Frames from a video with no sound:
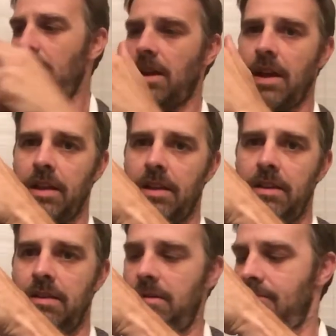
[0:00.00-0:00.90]
I
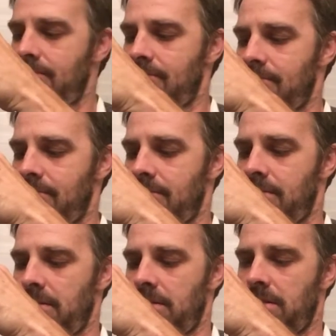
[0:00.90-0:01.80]
can
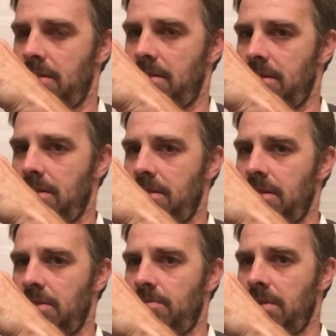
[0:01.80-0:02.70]

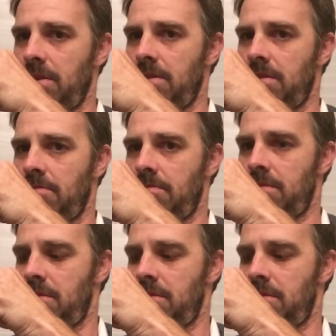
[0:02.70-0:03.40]
touch my thumb